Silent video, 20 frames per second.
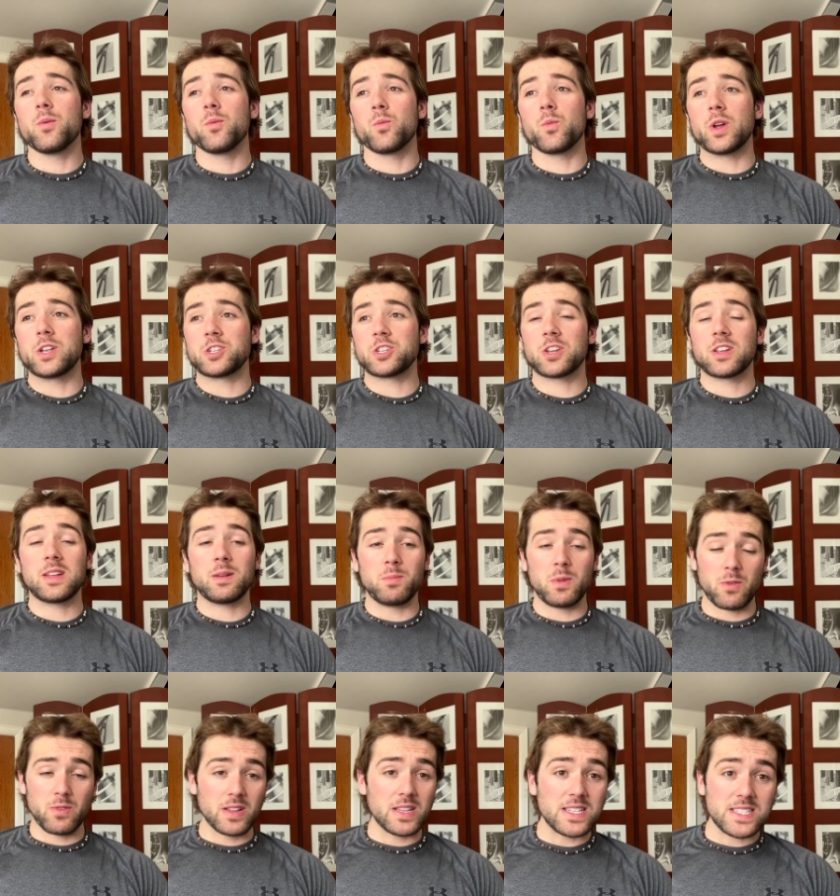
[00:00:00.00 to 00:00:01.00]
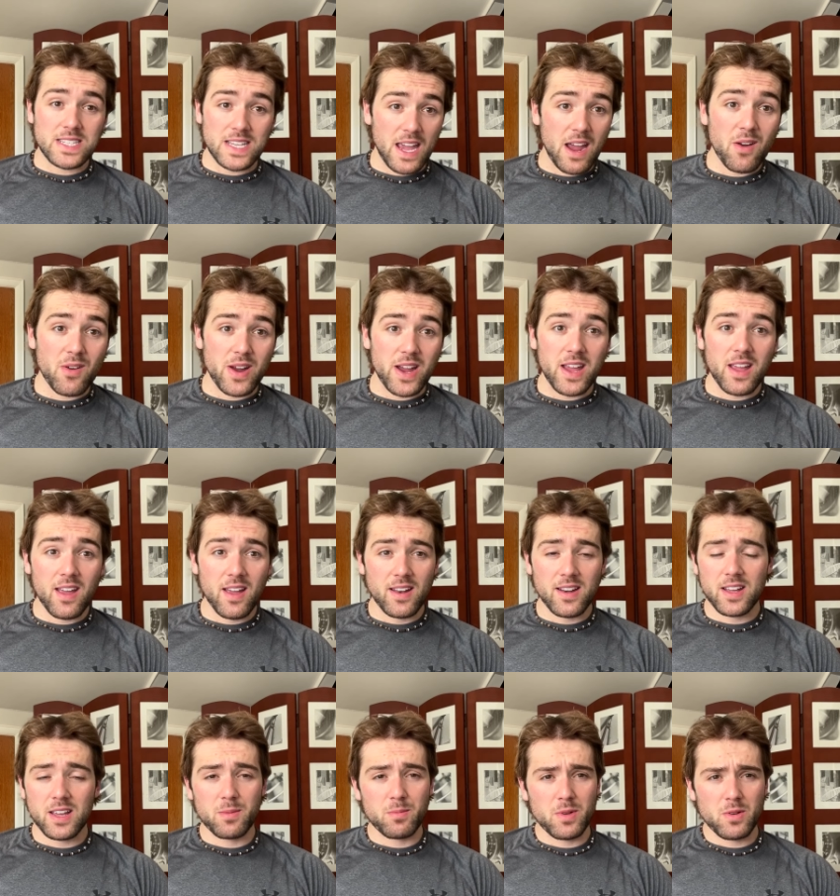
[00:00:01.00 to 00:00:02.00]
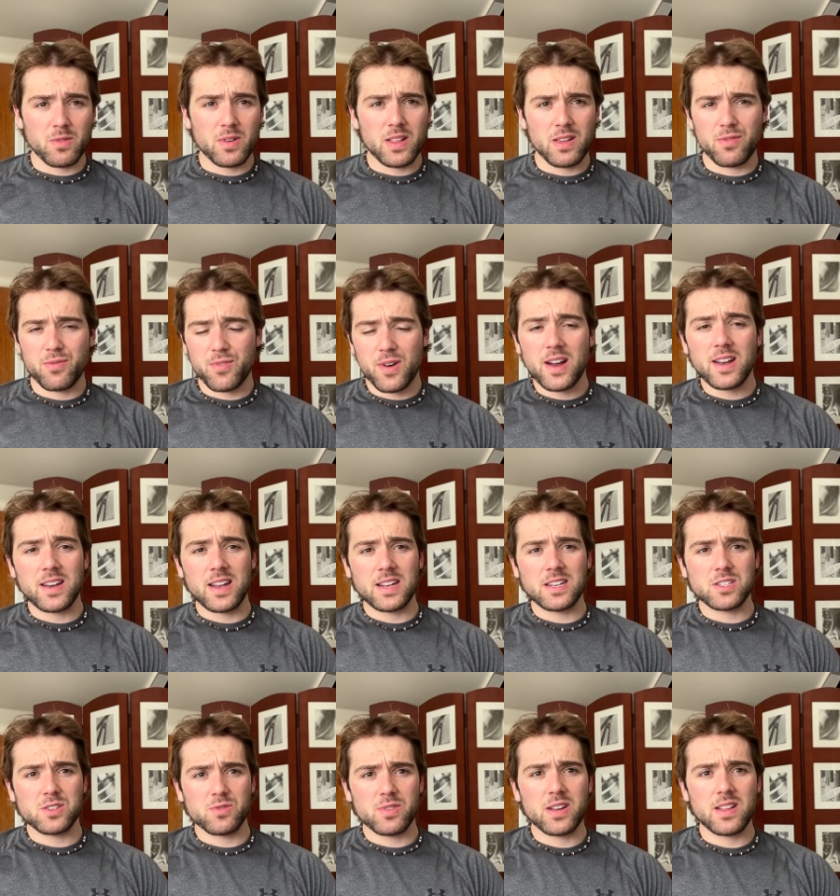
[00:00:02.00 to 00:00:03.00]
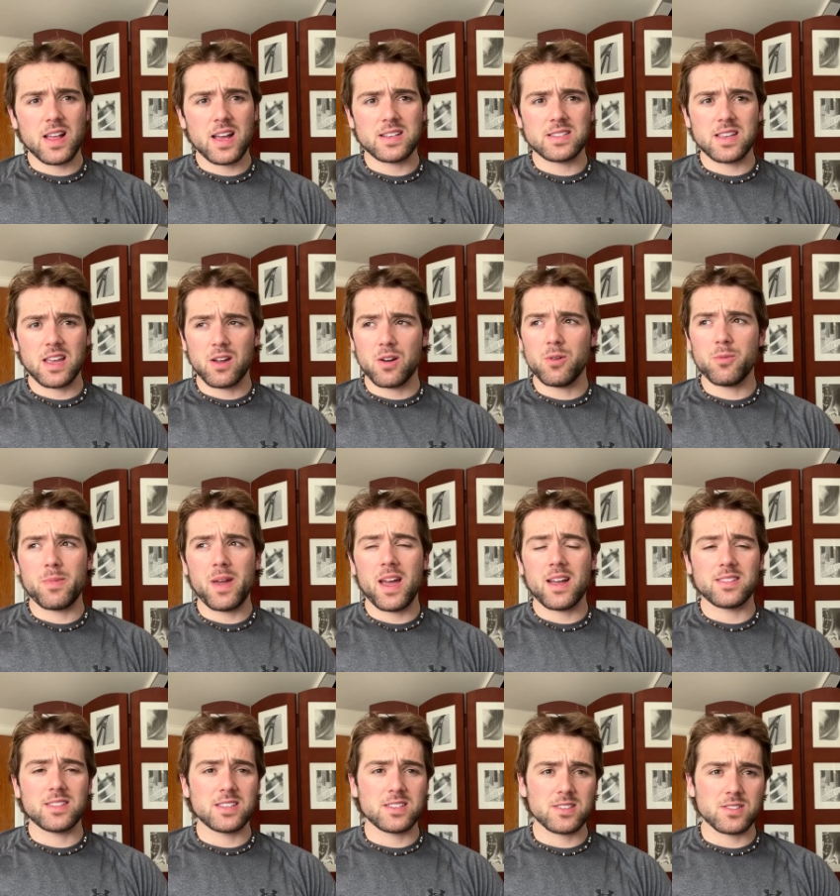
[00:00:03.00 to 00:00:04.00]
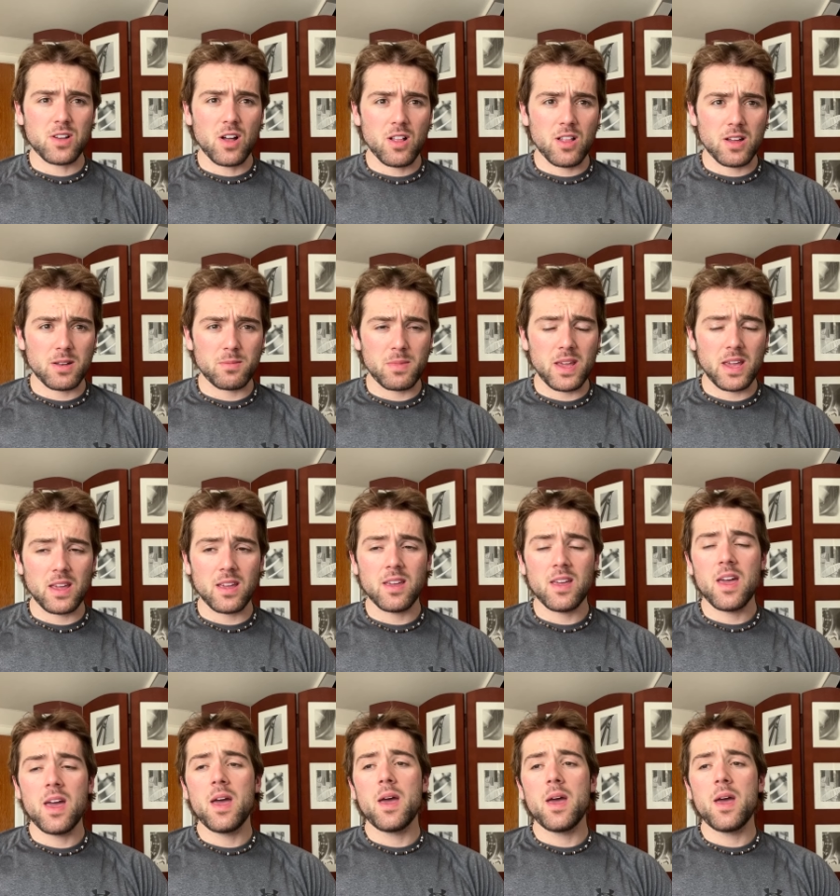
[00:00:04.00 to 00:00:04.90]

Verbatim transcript: which can be really scary and it can be really frightening to realize, like, oh man, this is all on me.